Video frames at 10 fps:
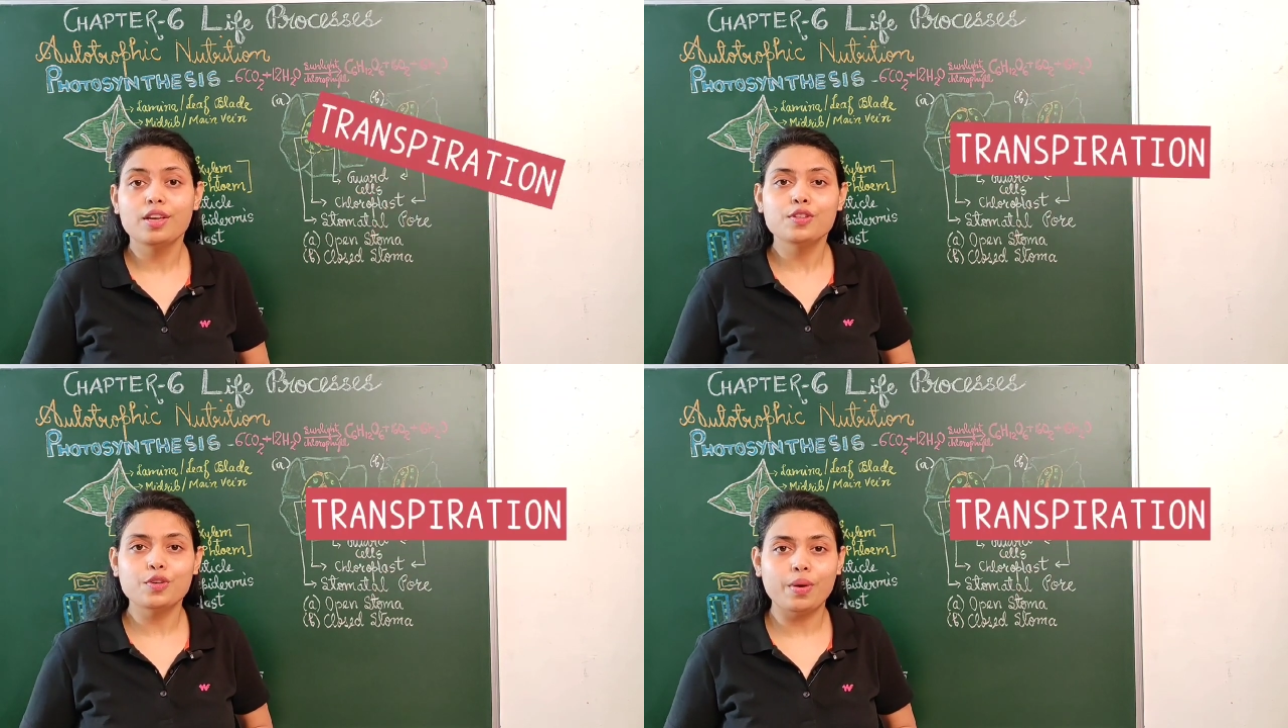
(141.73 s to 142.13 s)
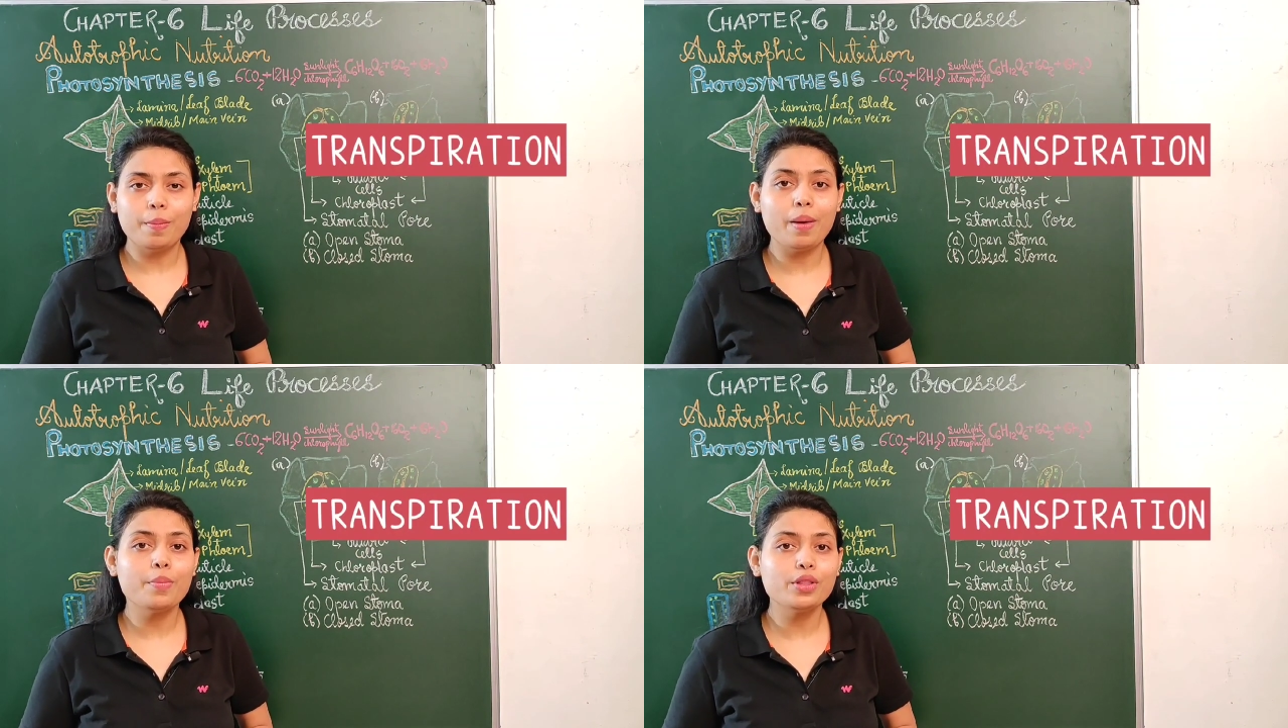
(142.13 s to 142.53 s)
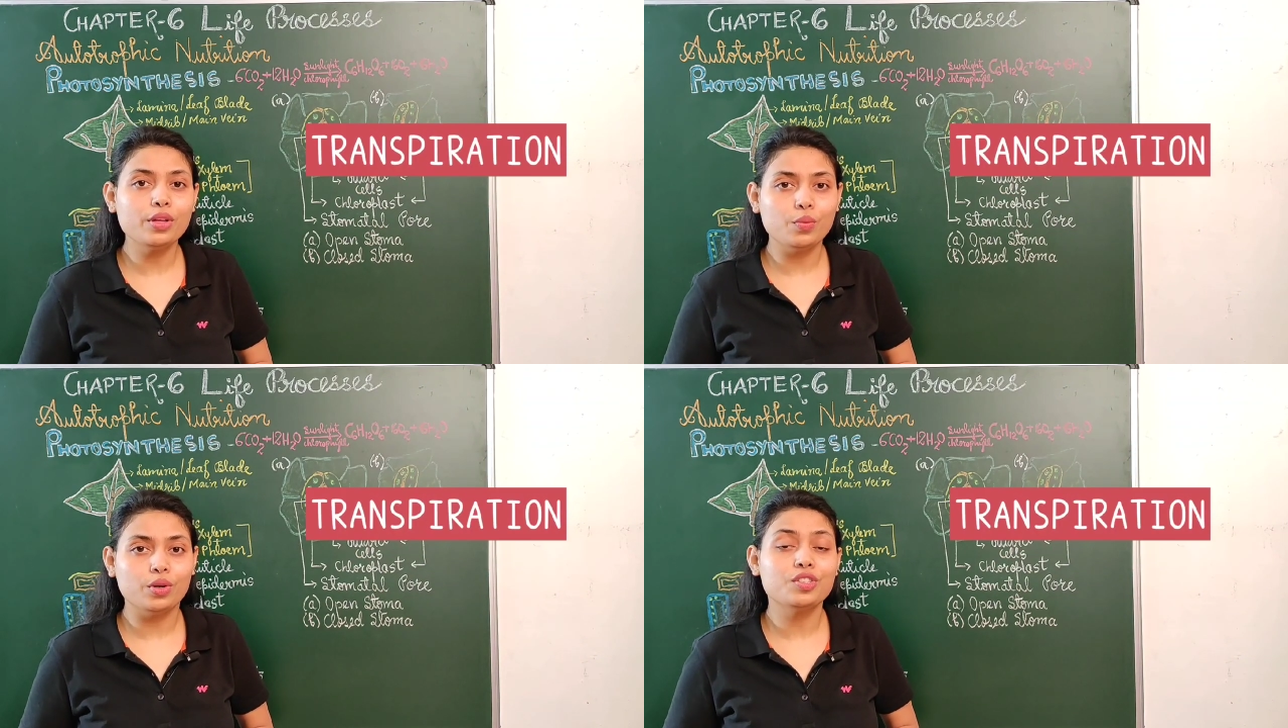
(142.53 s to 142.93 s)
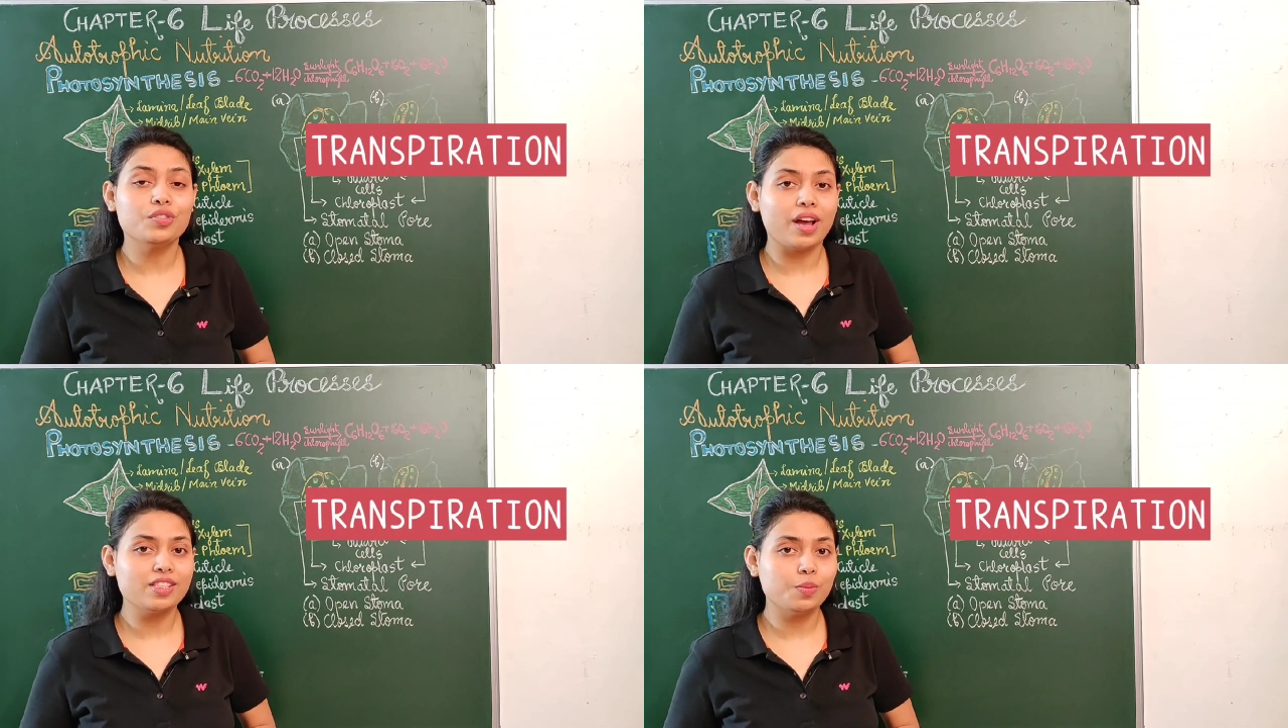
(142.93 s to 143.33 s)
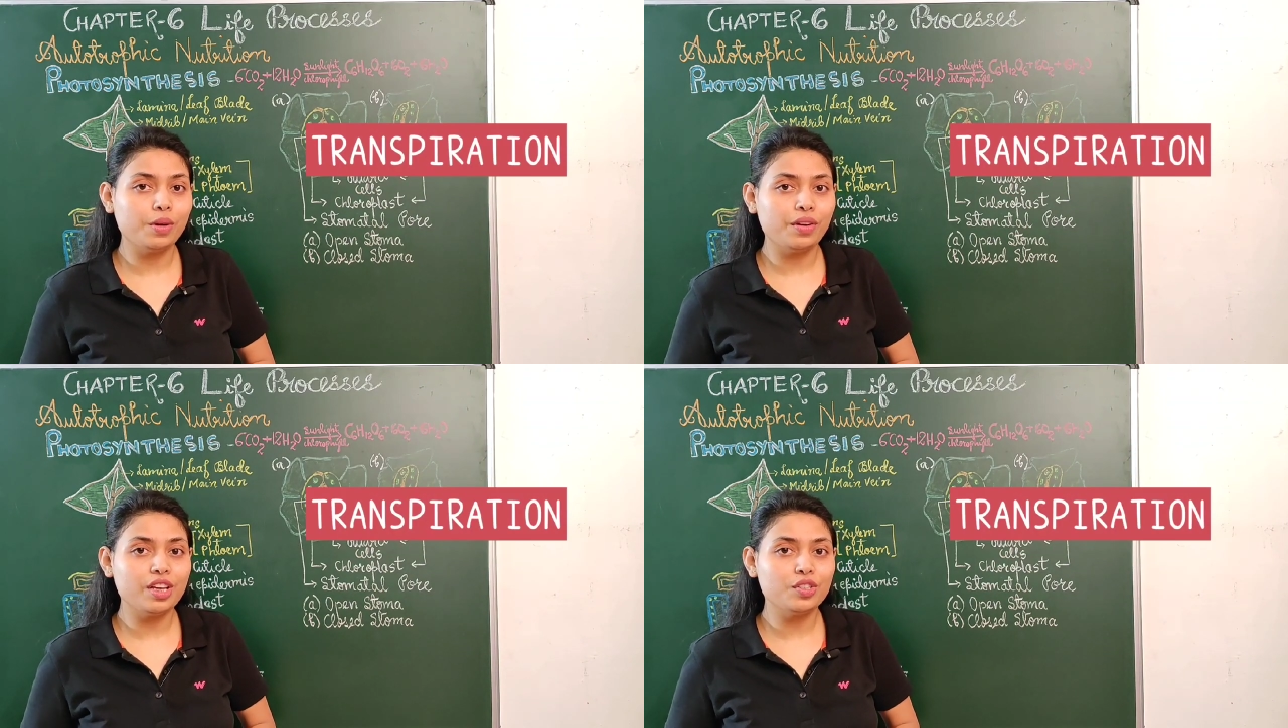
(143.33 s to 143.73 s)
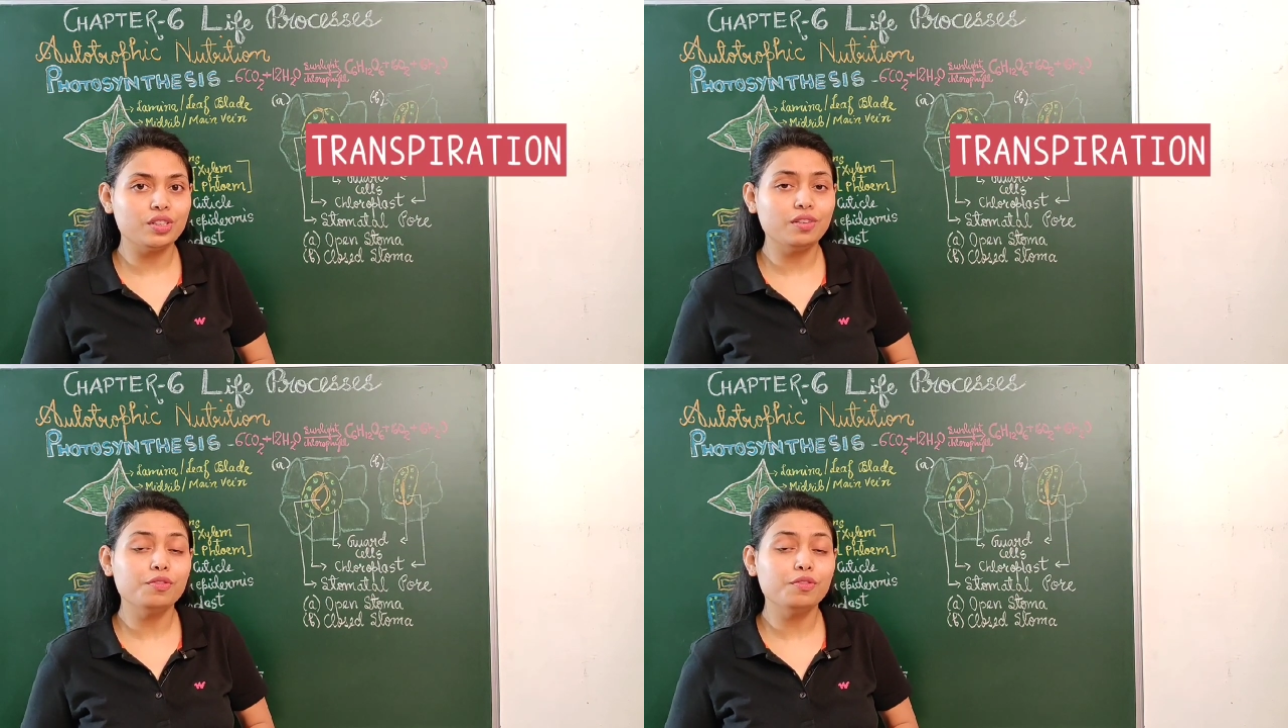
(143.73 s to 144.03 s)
So remember the word transpiration.